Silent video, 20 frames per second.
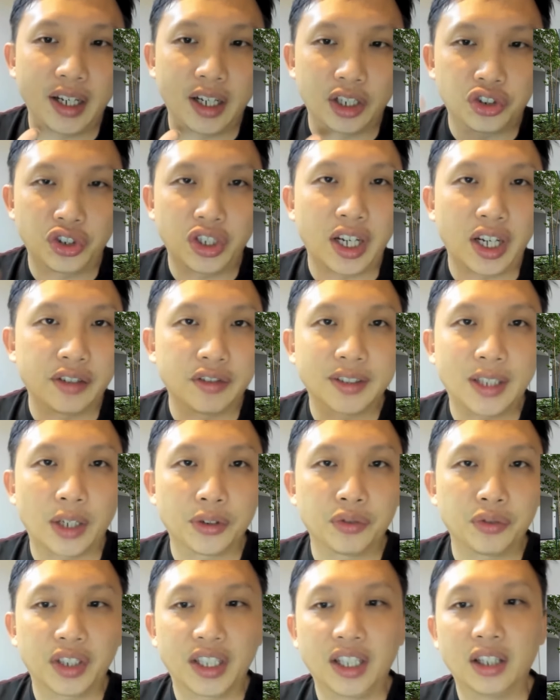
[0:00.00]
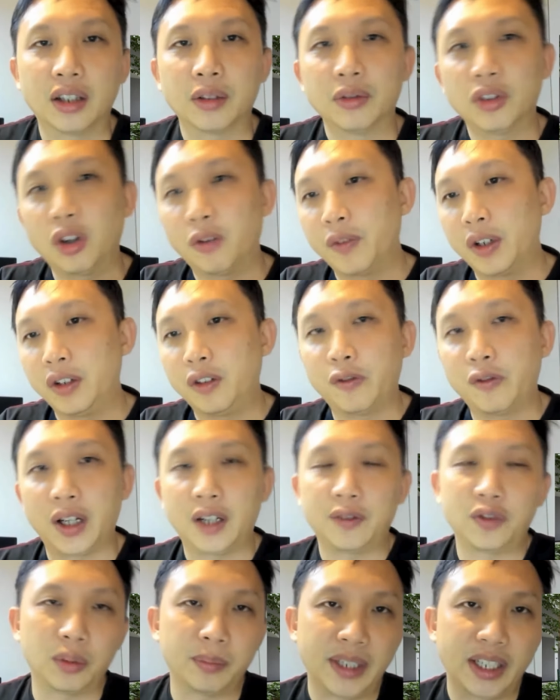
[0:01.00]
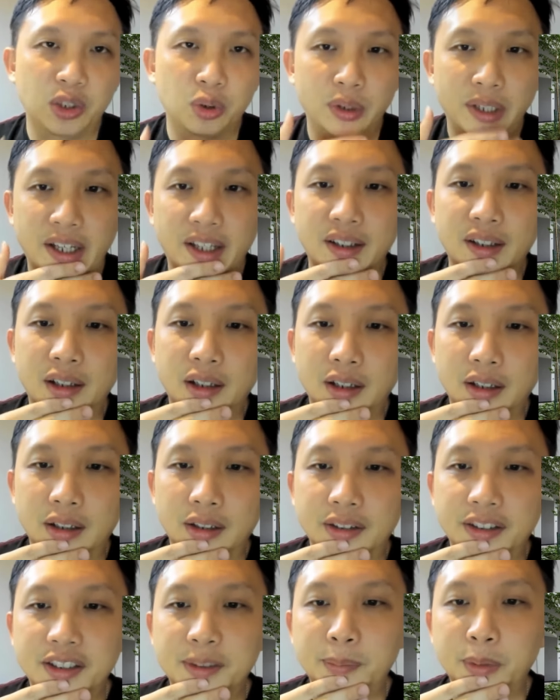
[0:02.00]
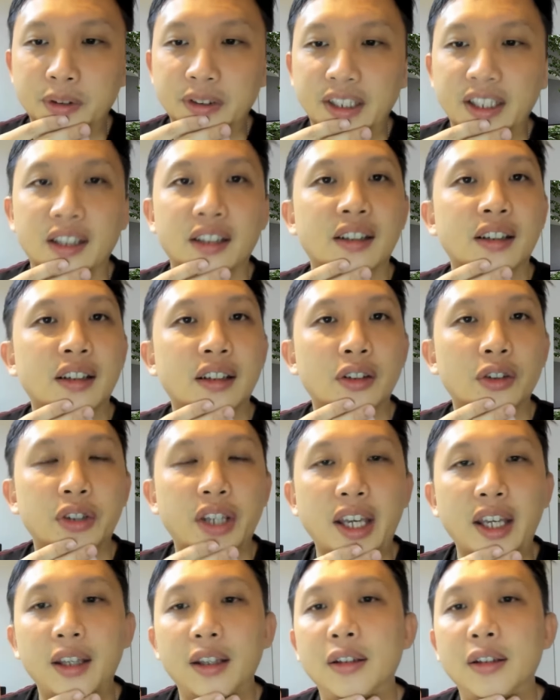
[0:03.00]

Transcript: 300,000 ringgit, not very far from Legoland. This building, okay.